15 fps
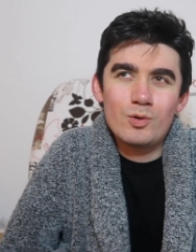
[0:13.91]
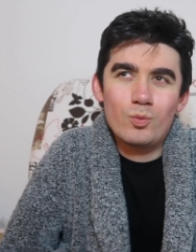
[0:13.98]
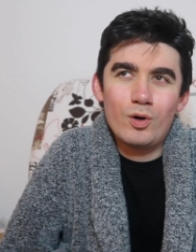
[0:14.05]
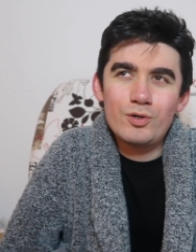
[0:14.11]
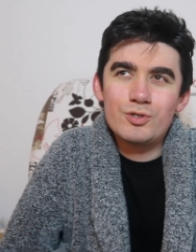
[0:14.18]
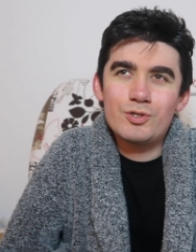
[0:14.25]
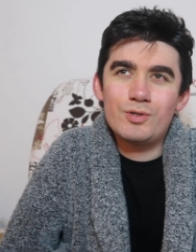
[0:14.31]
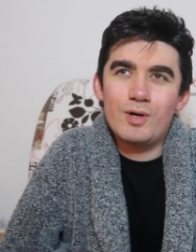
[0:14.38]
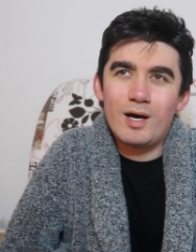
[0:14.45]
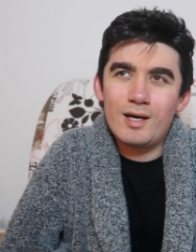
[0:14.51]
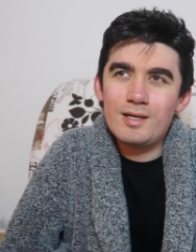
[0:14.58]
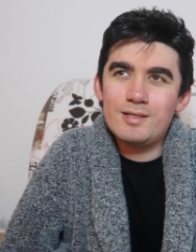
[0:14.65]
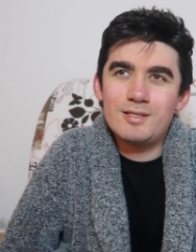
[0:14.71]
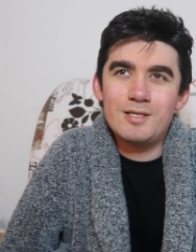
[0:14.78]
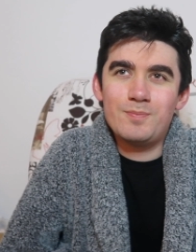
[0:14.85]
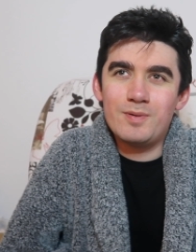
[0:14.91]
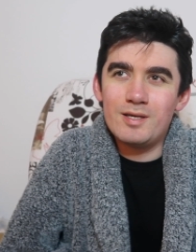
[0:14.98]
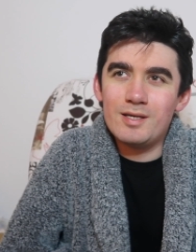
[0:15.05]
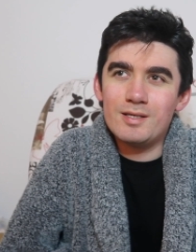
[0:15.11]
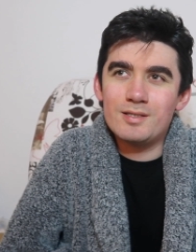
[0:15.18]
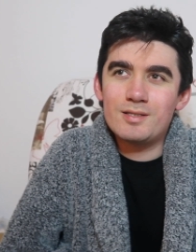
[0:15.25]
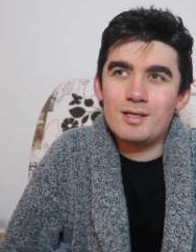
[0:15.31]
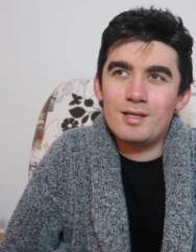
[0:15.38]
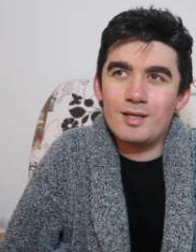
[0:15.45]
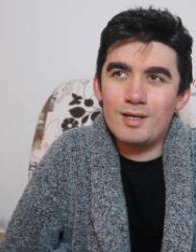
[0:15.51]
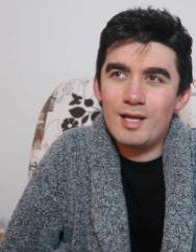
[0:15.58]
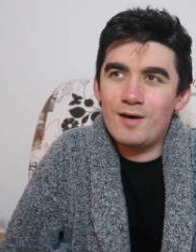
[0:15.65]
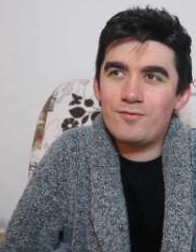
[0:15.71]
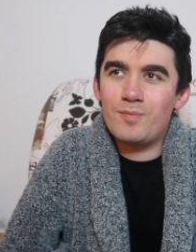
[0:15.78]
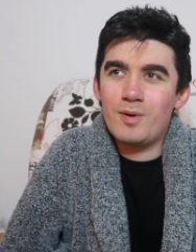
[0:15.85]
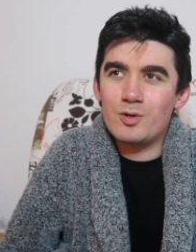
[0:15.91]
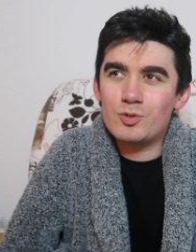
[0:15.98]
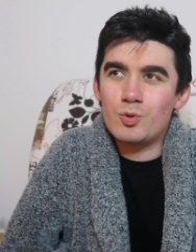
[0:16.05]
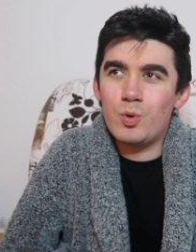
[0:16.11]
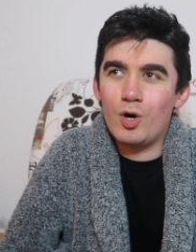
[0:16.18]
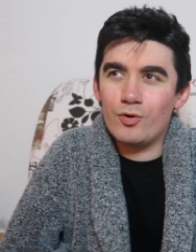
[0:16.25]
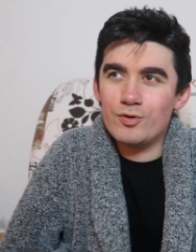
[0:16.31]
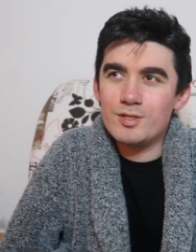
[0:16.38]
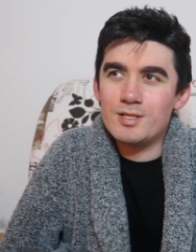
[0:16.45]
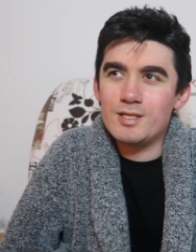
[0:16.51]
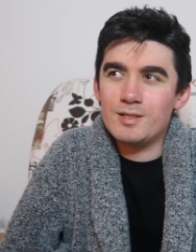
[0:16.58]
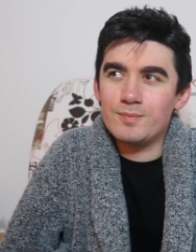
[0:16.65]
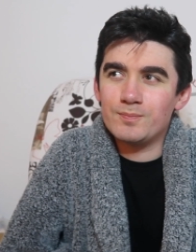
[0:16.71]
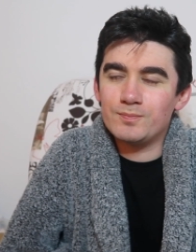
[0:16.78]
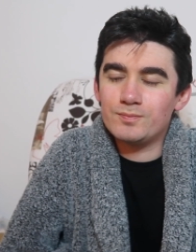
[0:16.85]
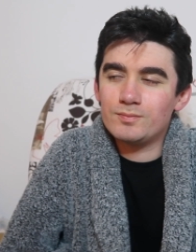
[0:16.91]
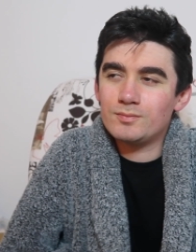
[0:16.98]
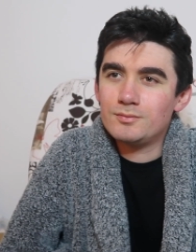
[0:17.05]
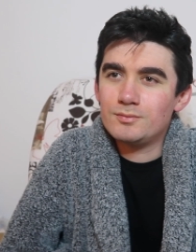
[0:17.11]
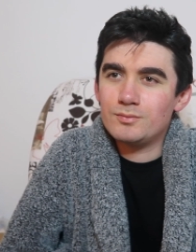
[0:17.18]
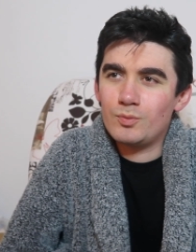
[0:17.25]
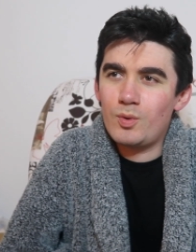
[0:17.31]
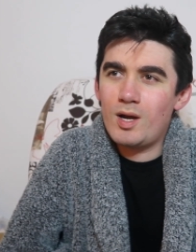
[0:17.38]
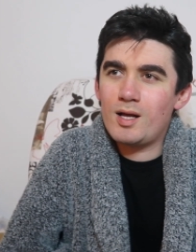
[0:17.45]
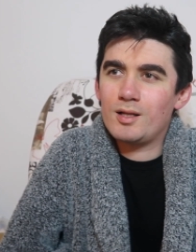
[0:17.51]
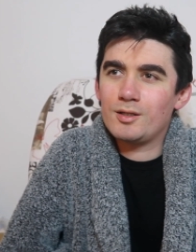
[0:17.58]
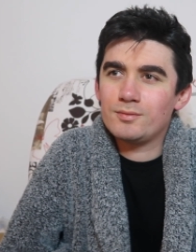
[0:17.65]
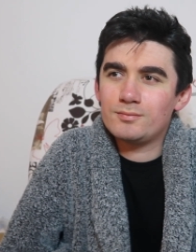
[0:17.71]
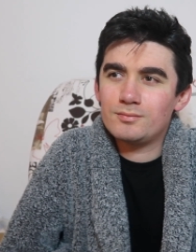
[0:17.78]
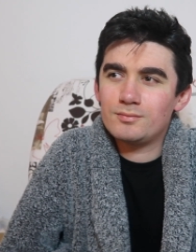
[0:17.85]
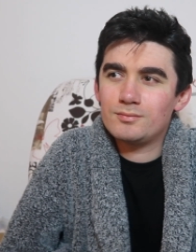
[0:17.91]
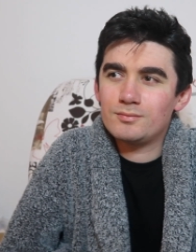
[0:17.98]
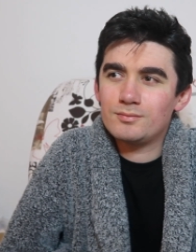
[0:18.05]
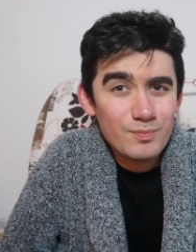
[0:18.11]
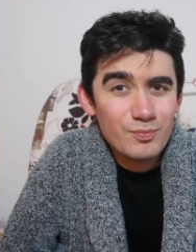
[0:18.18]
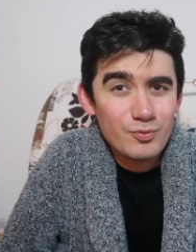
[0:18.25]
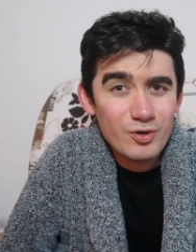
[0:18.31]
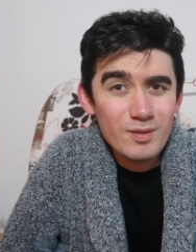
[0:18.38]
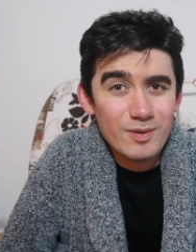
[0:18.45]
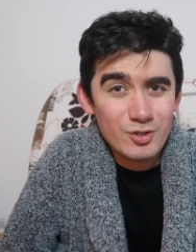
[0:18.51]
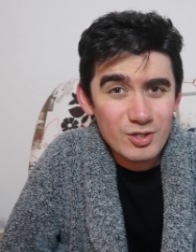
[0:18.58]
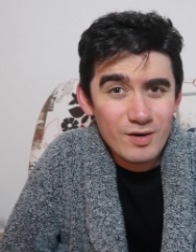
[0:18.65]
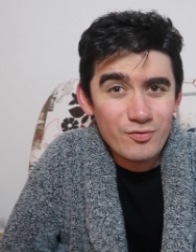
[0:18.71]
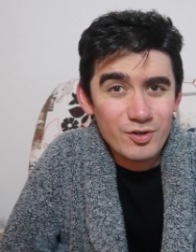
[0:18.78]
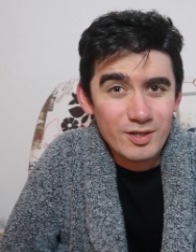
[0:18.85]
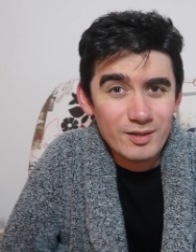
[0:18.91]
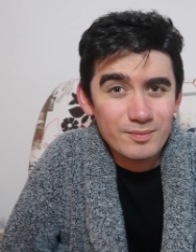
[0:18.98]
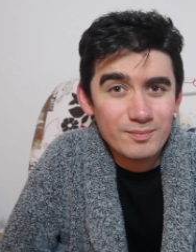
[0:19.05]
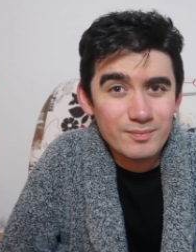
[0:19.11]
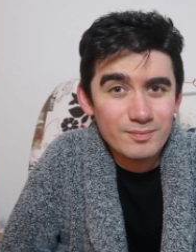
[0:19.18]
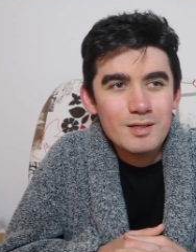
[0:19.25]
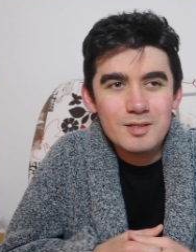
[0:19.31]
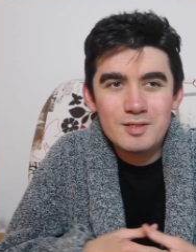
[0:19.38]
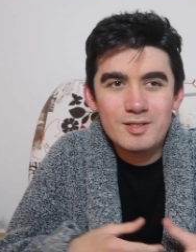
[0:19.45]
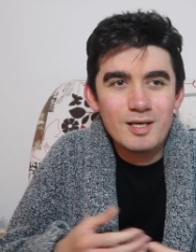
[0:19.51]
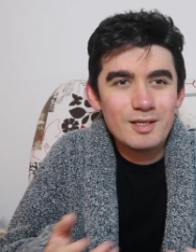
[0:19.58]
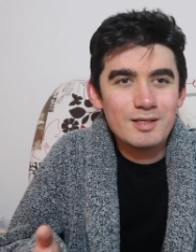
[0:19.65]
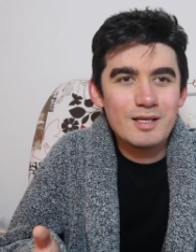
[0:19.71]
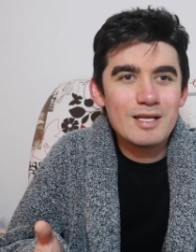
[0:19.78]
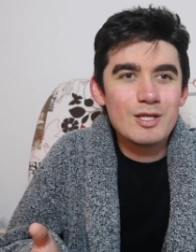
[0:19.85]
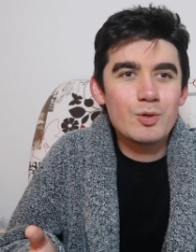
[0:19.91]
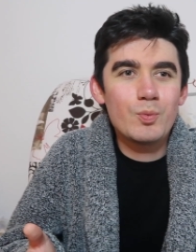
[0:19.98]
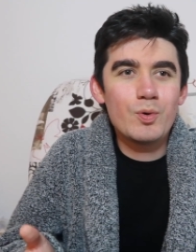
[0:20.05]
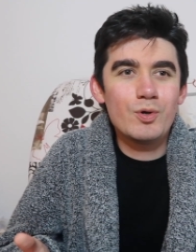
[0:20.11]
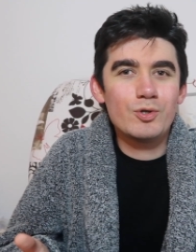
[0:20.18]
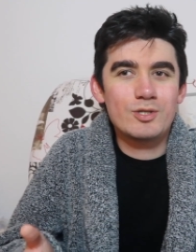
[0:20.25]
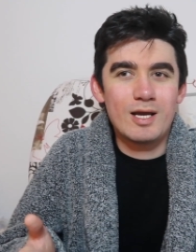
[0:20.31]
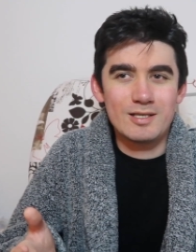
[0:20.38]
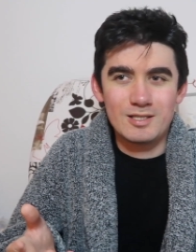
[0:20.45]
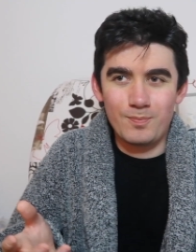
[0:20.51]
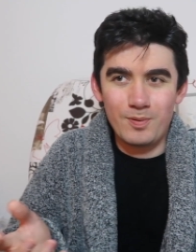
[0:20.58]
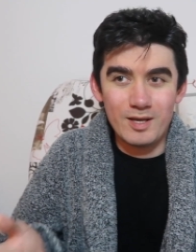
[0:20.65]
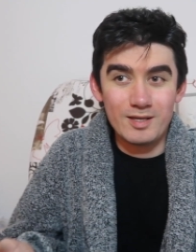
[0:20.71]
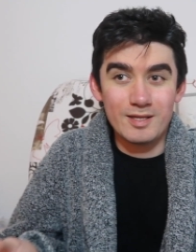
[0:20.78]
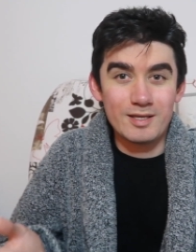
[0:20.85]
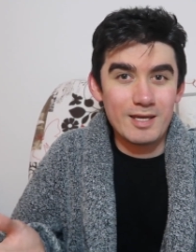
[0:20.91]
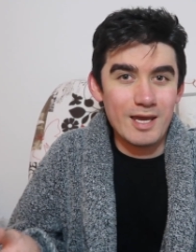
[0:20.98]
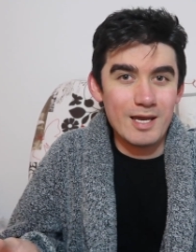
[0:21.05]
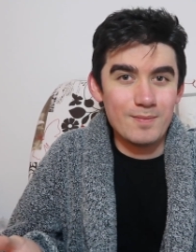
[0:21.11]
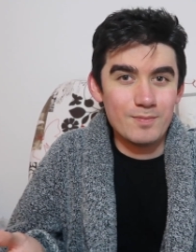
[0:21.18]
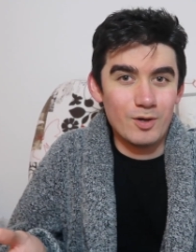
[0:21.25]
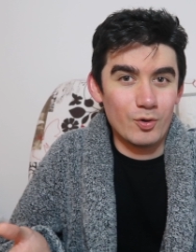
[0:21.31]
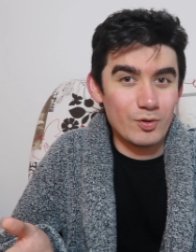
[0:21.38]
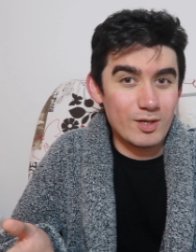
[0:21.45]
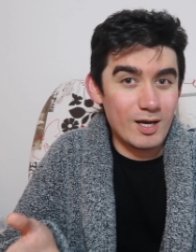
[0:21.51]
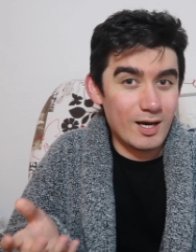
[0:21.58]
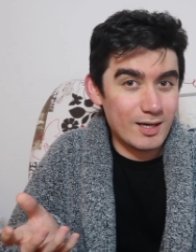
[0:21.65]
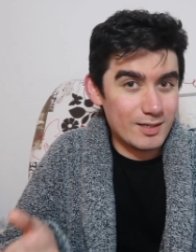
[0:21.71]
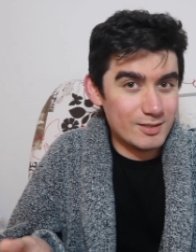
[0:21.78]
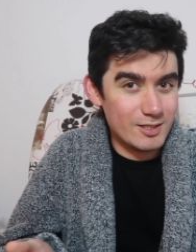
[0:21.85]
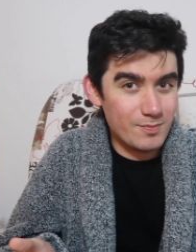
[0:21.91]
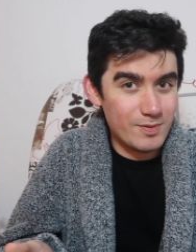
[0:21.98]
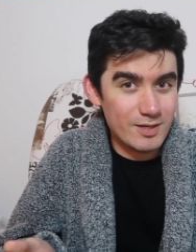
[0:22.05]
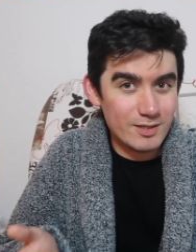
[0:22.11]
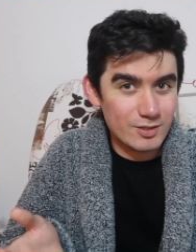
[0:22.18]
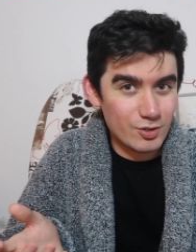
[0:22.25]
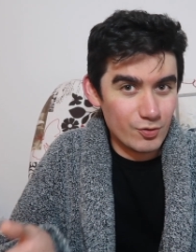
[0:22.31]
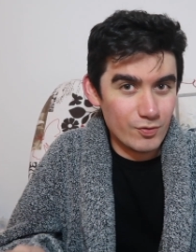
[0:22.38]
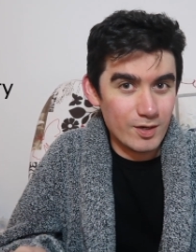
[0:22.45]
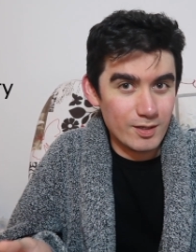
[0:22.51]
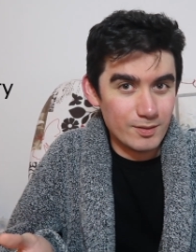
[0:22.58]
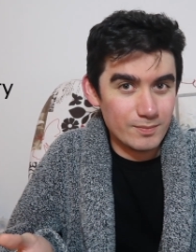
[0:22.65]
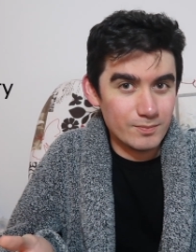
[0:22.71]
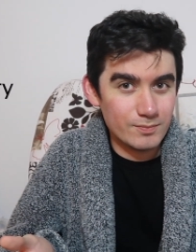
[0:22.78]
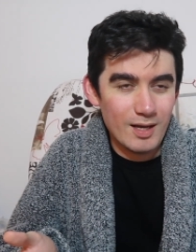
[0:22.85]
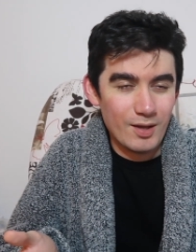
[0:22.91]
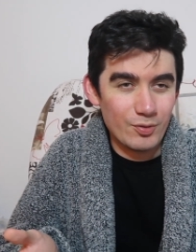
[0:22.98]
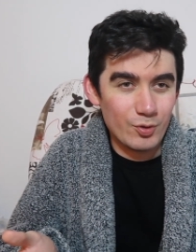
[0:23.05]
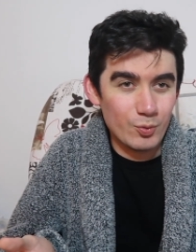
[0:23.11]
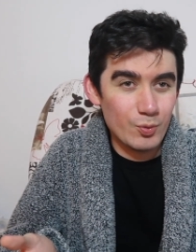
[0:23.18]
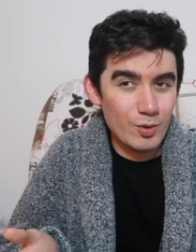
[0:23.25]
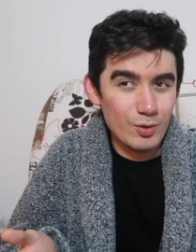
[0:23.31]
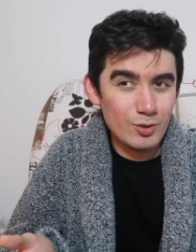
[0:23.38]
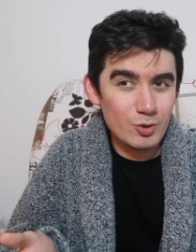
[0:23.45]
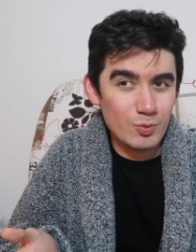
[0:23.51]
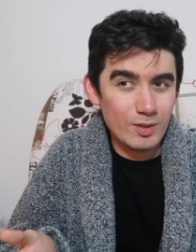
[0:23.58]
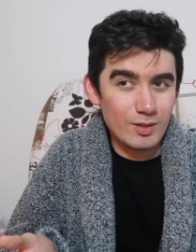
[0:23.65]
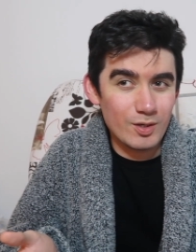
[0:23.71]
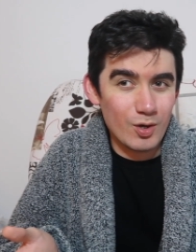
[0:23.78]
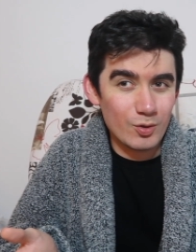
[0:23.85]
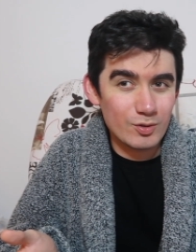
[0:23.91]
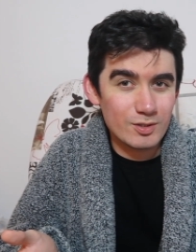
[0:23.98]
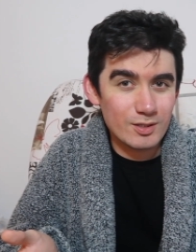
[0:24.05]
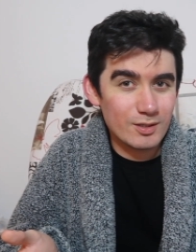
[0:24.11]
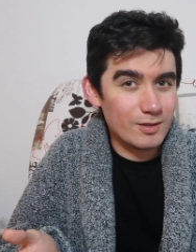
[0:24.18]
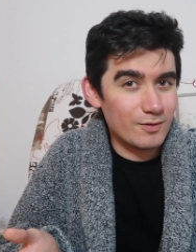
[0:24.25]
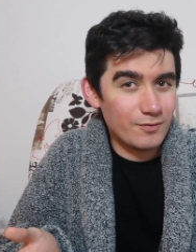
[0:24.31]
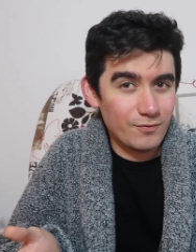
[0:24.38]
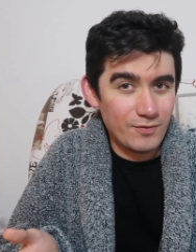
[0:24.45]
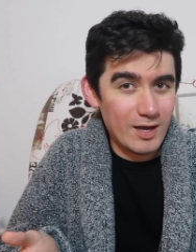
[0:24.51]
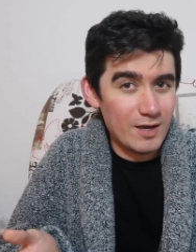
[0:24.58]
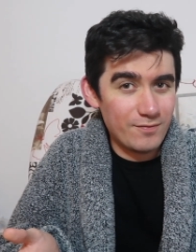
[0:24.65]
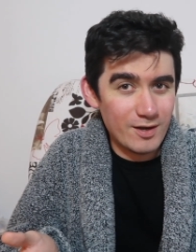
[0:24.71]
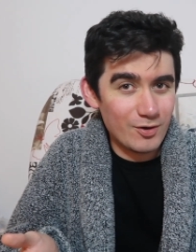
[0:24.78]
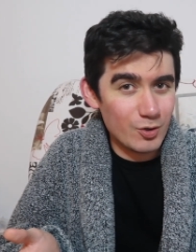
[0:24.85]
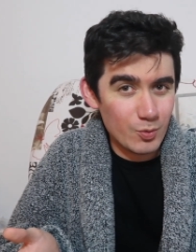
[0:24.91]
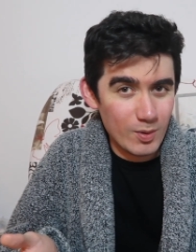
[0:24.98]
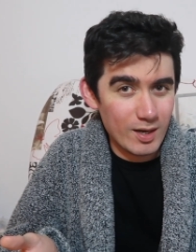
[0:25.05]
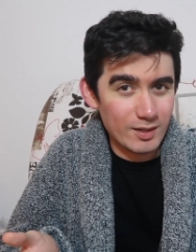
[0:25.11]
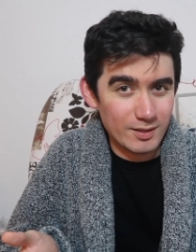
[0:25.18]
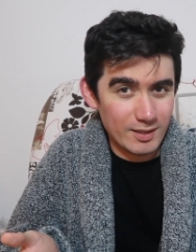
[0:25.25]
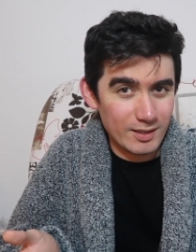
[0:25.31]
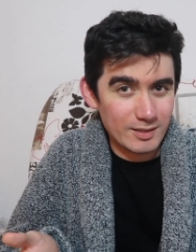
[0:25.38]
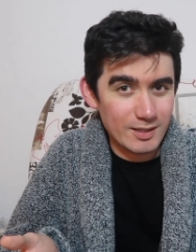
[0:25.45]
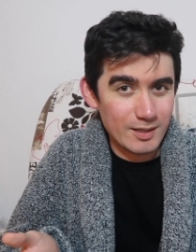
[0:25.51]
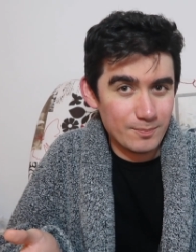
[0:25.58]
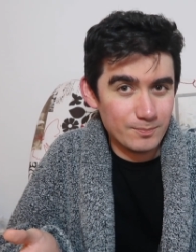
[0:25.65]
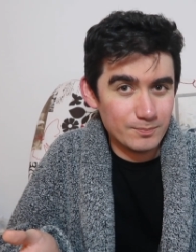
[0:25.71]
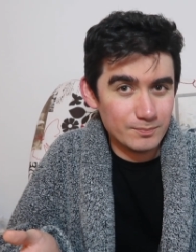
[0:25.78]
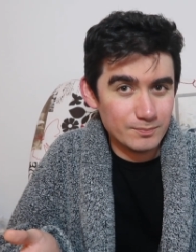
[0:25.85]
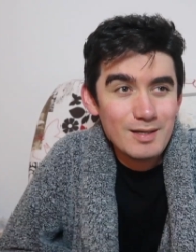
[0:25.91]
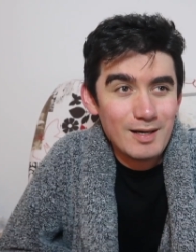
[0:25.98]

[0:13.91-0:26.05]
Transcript: What do INTPs love about quarantine? Well, pretty much everything. Suddenly the world has to play the game on the INTP's terrain, and the world will not fare very well in that game.